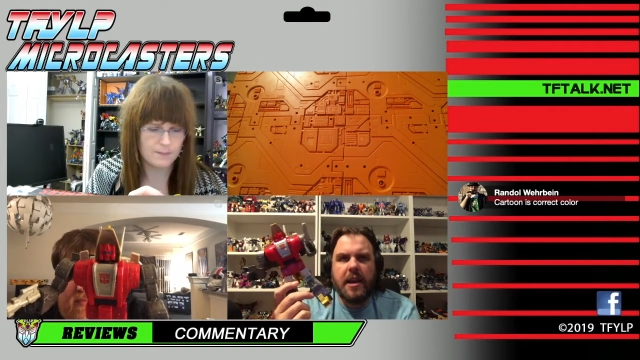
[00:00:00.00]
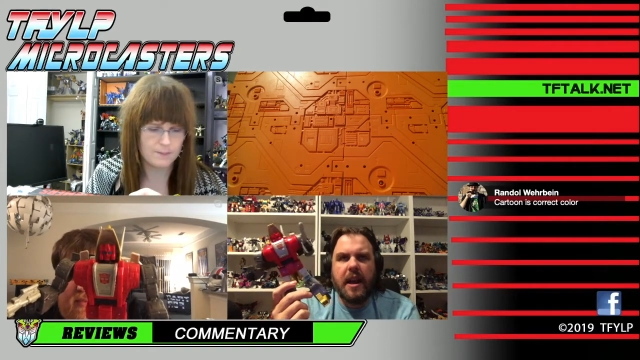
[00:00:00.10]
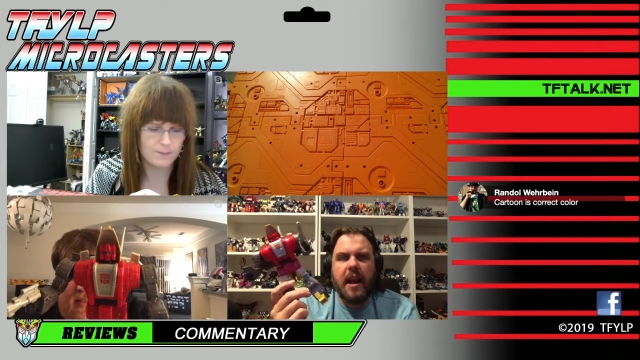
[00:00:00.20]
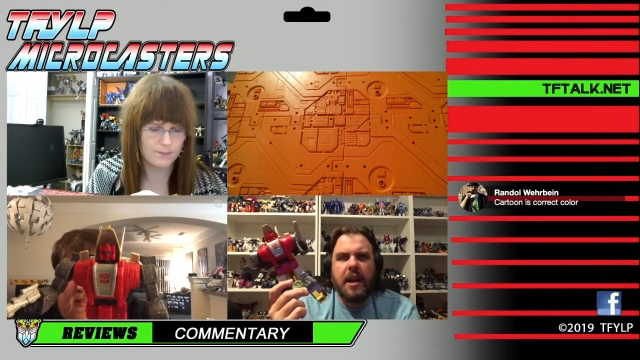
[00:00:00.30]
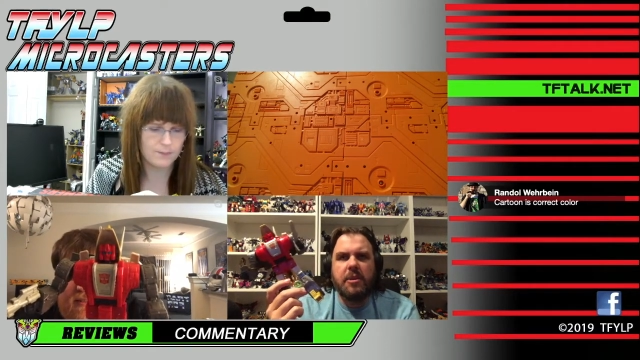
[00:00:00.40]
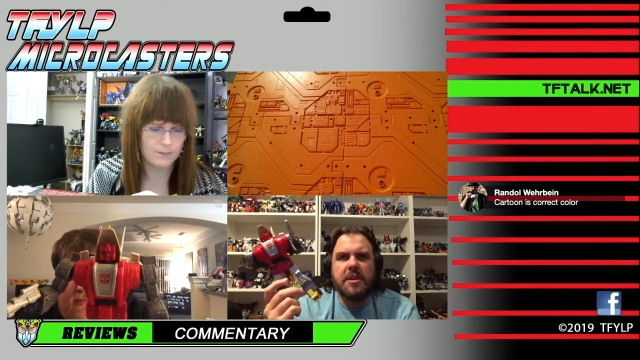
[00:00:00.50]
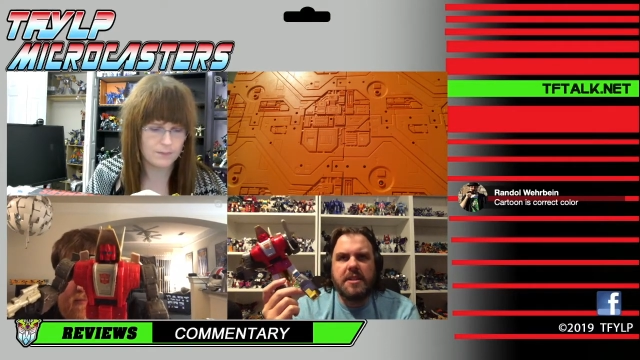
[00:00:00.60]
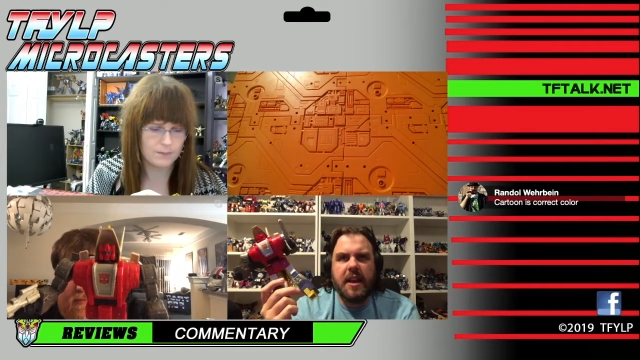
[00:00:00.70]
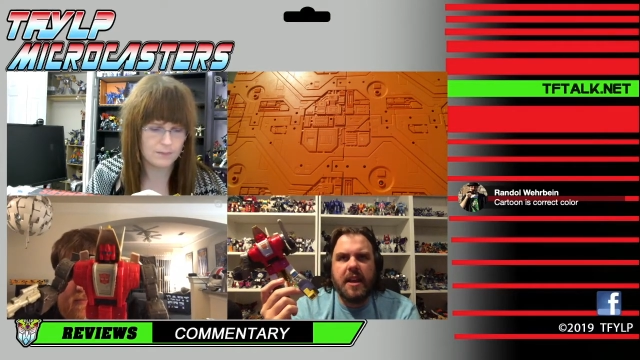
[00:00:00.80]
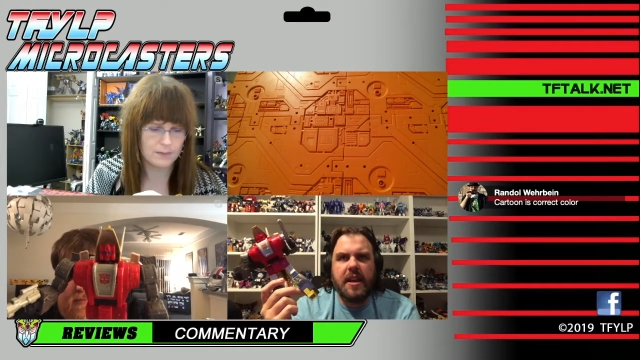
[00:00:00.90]
Speaker 1: I would
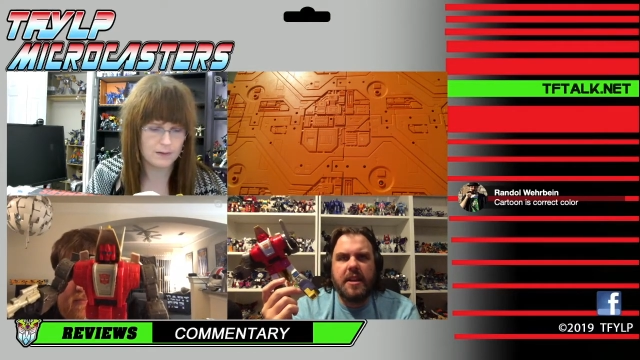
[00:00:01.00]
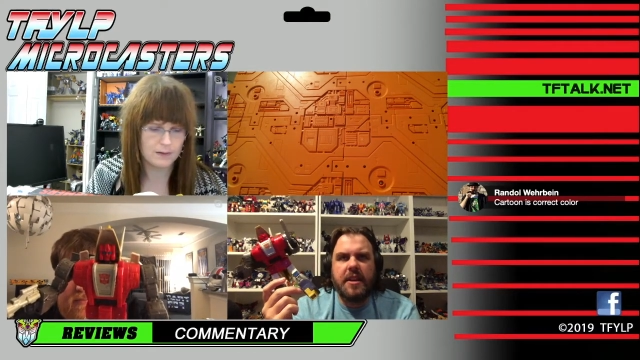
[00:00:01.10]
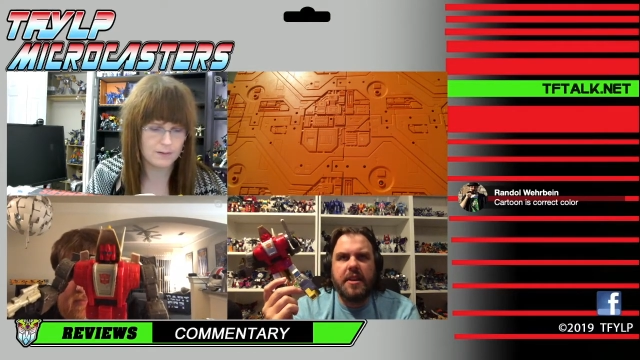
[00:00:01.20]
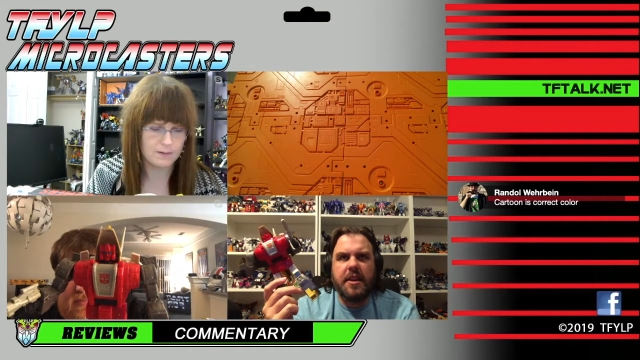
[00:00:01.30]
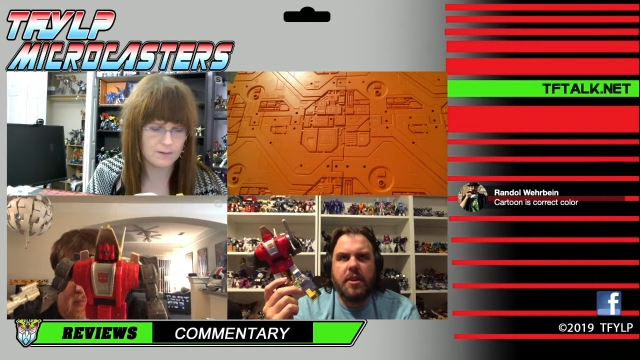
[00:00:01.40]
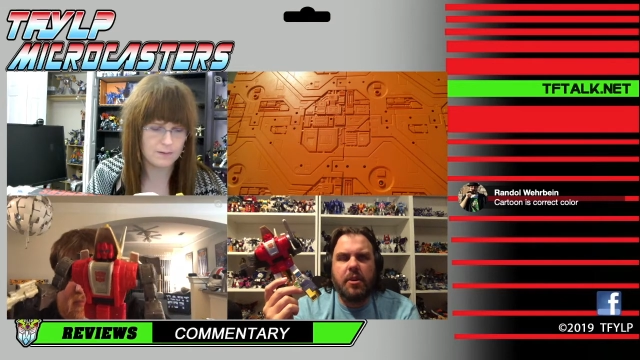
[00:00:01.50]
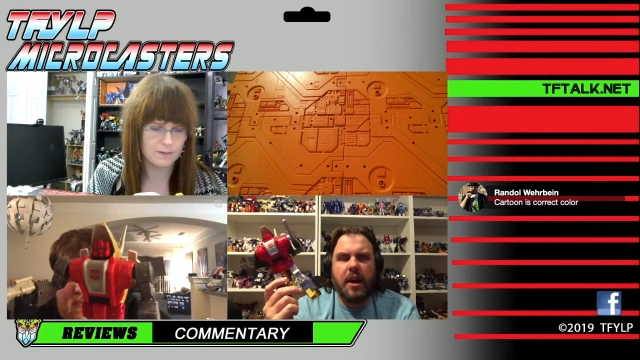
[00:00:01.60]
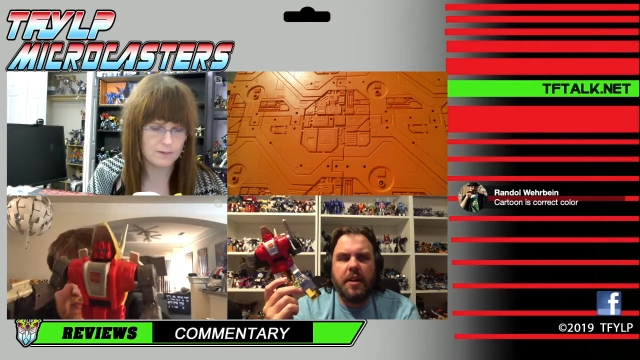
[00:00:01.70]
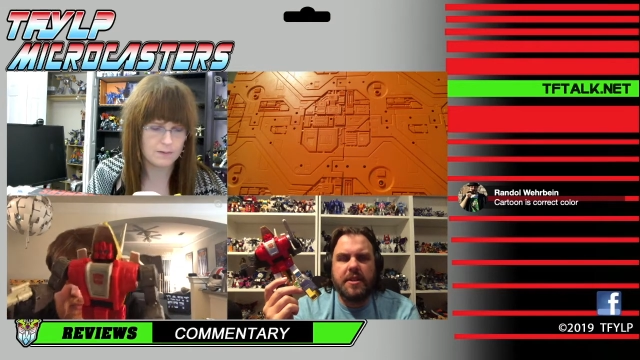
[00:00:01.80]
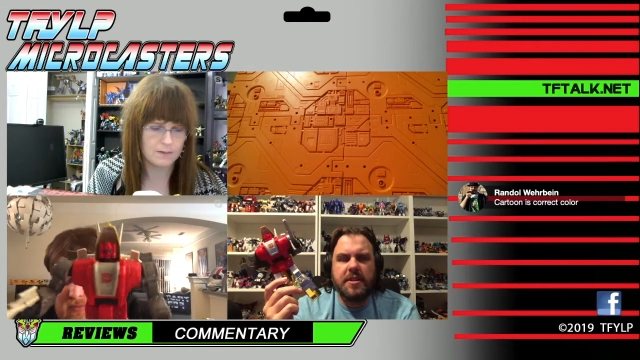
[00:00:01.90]
say, you know,
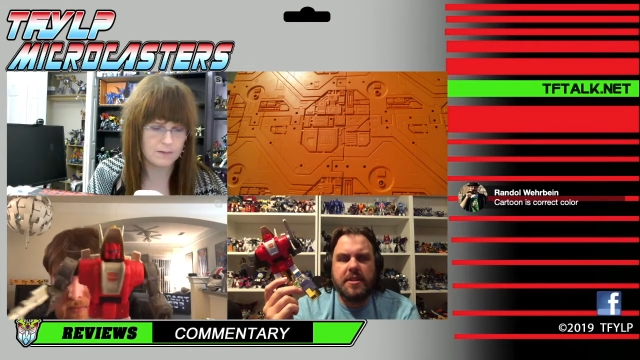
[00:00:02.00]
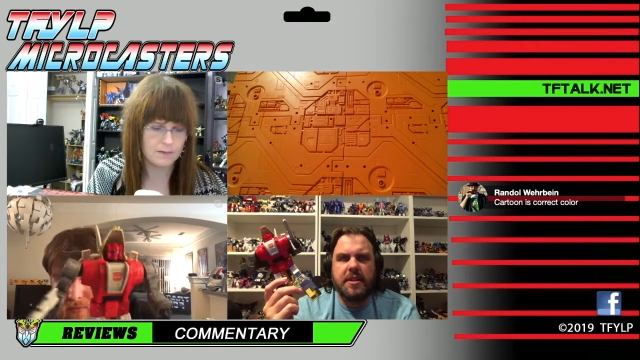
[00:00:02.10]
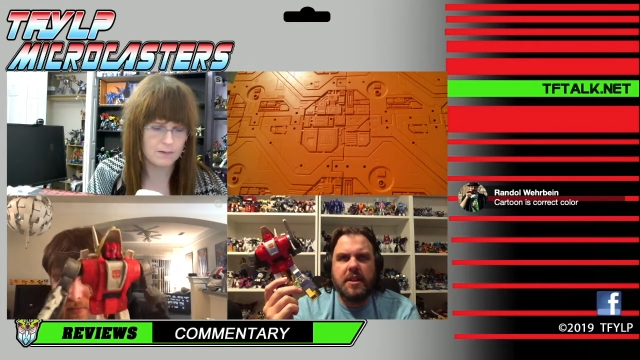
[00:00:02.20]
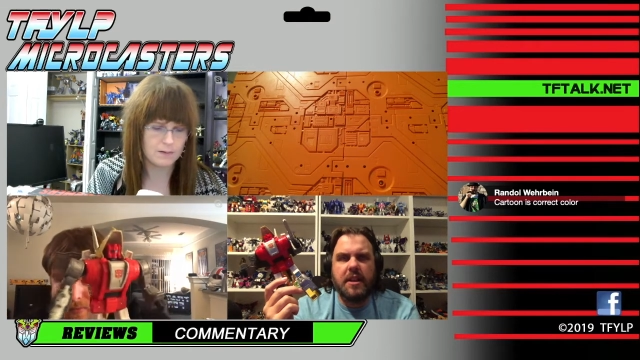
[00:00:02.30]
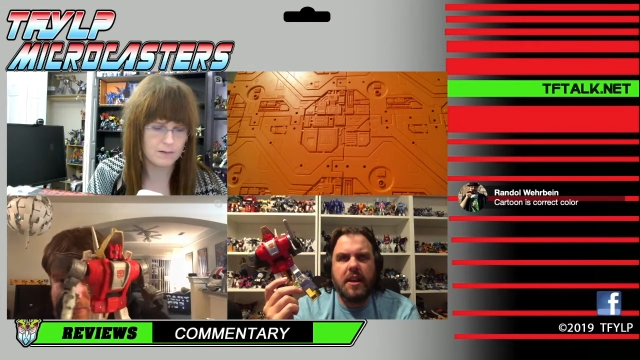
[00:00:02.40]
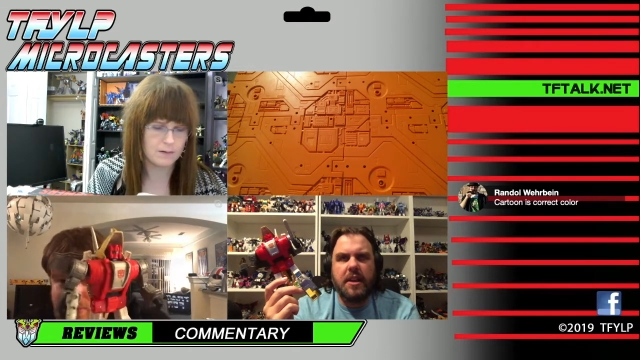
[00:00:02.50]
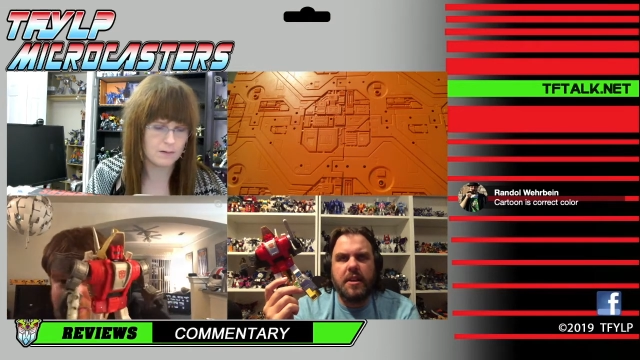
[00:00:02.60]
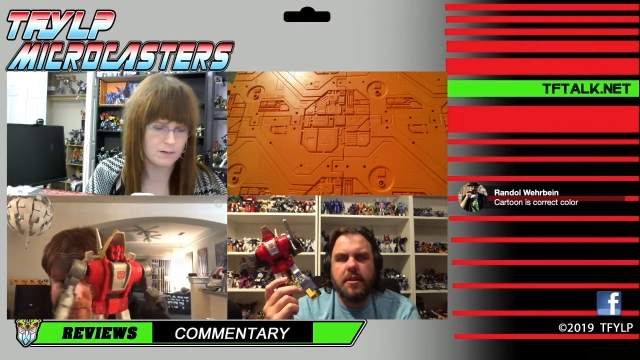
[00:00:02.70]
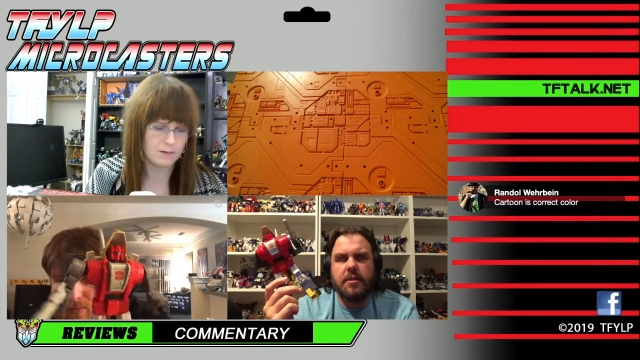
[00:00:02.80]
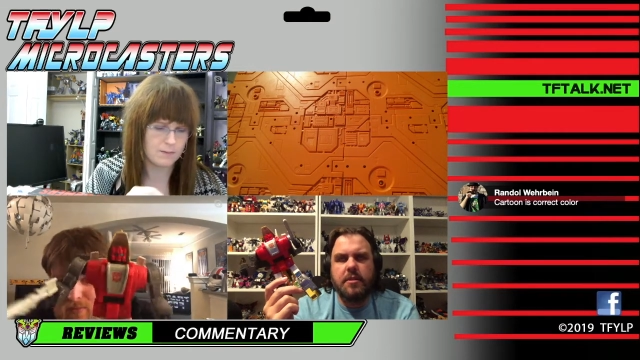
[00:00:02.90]
obviously
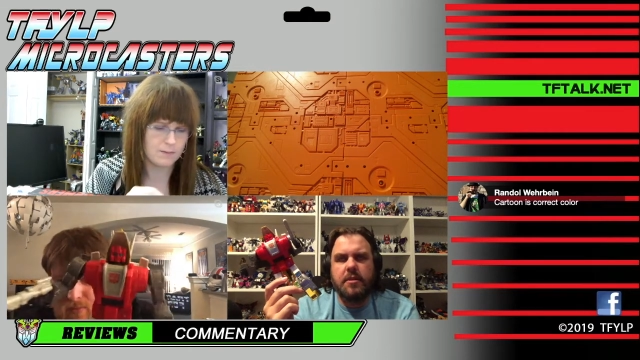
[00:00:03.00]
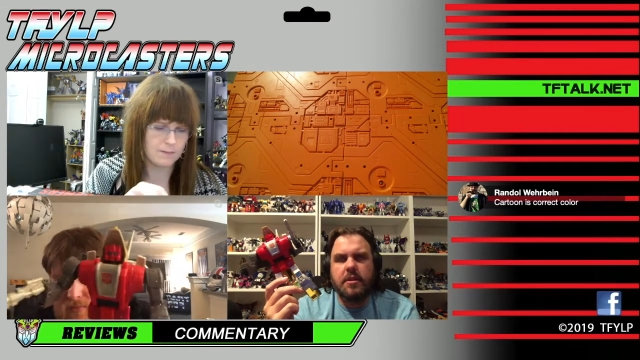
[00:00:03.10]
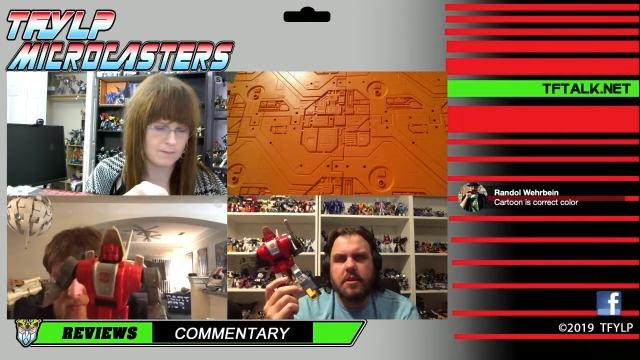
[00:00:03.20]
in,